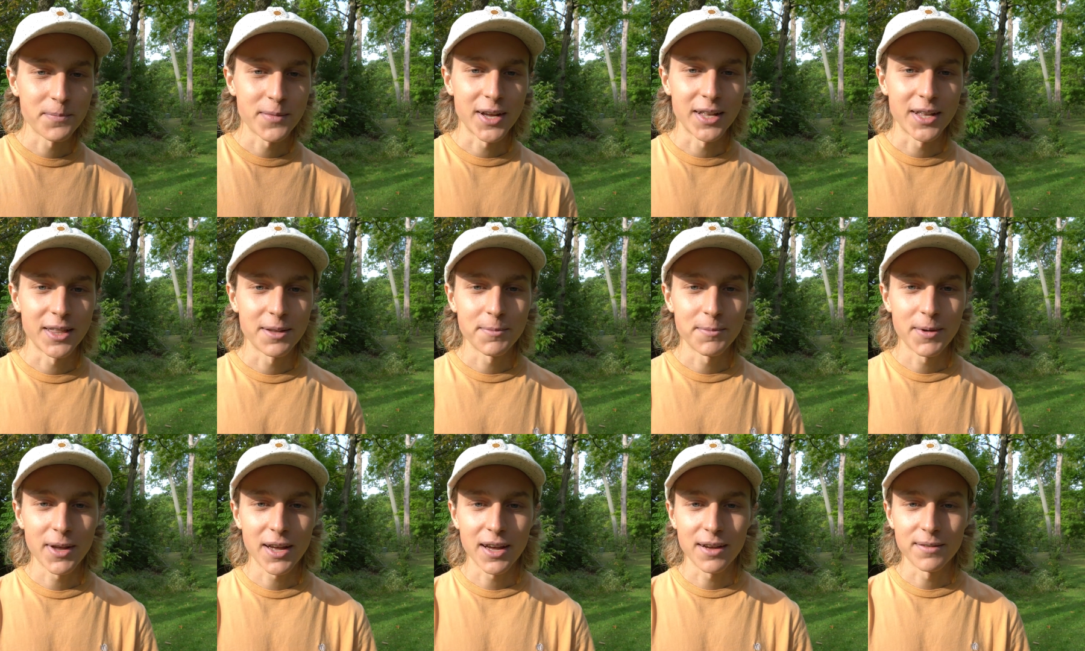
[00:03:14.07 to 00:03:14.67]
And
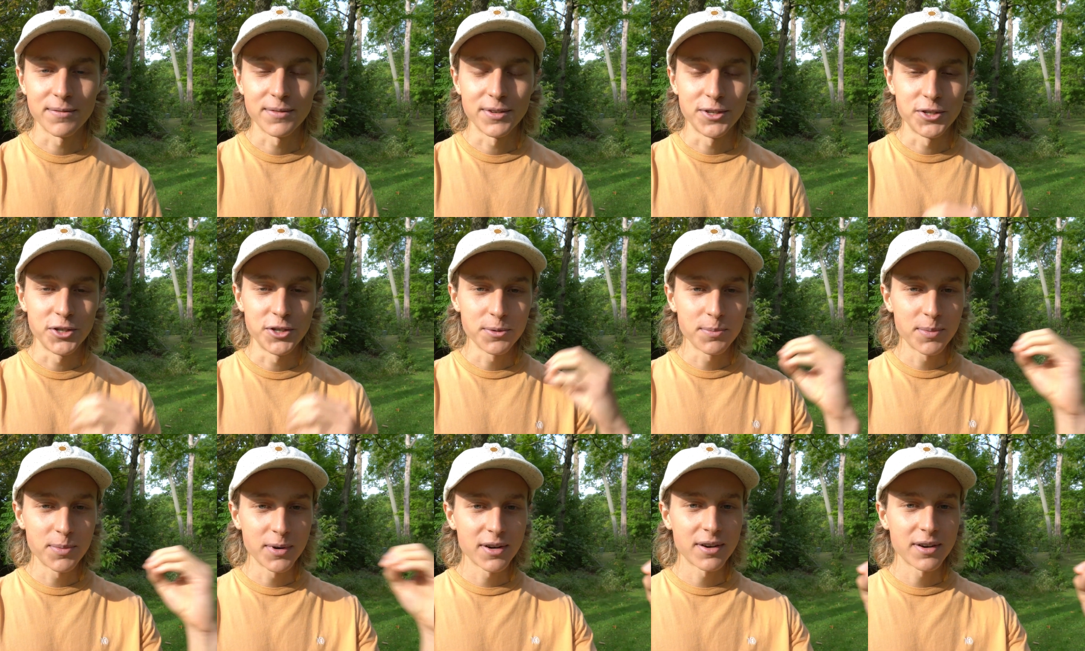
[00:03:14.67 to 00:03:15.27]
then we have
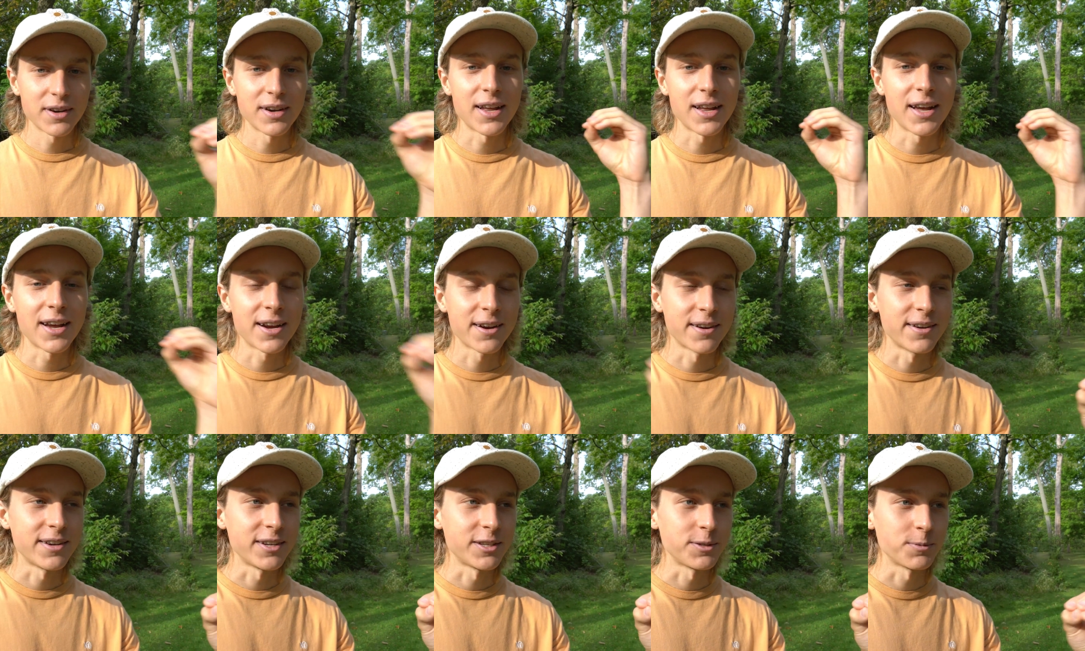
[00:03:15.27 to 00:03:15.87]
Jupiter in
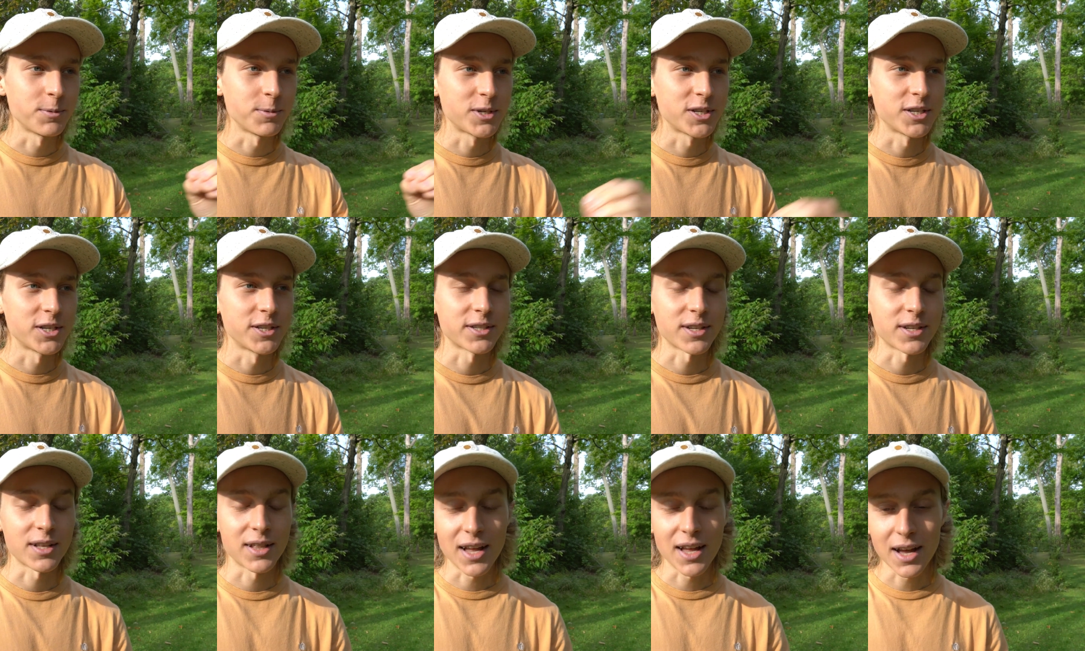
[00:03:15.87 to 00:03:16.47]
Aries, which
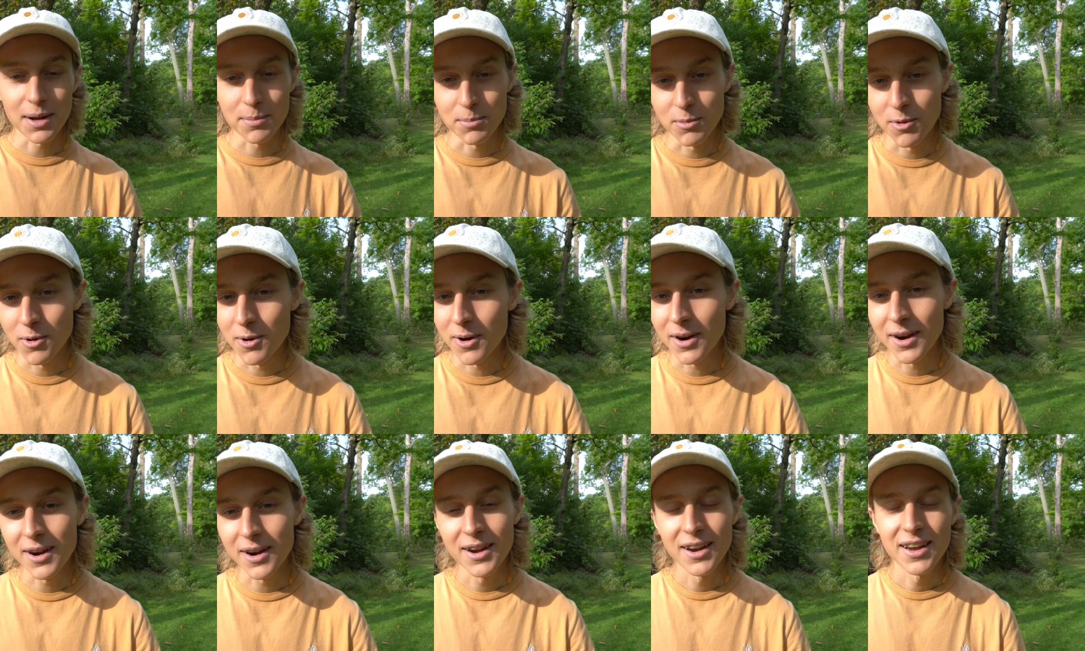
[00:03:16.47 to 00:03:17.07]
is a lot
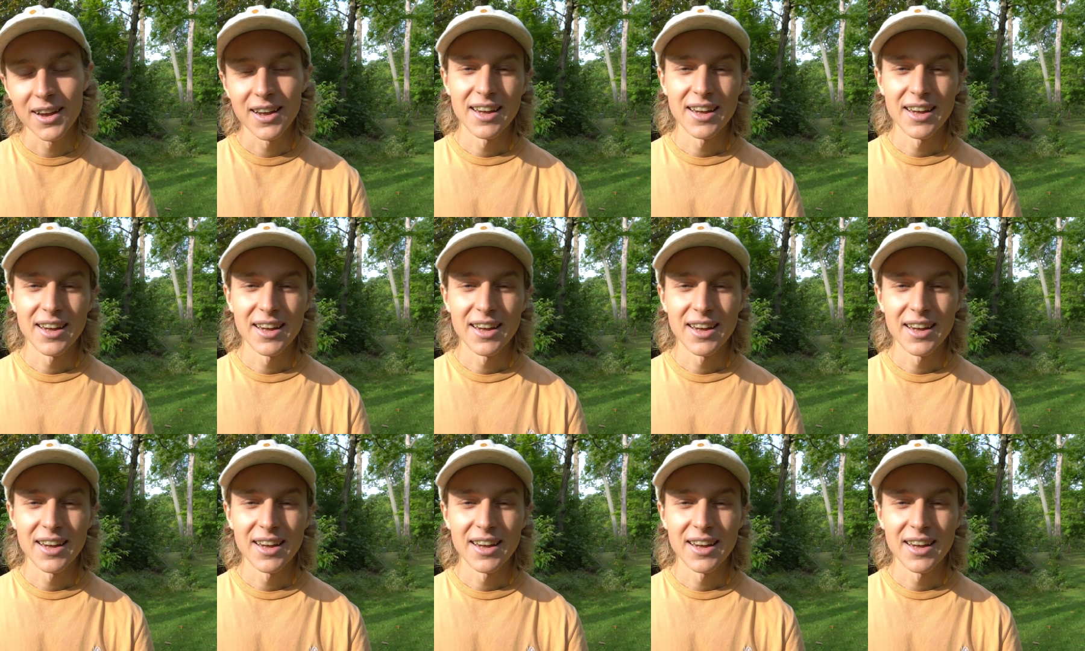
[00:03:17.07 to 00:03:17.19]
more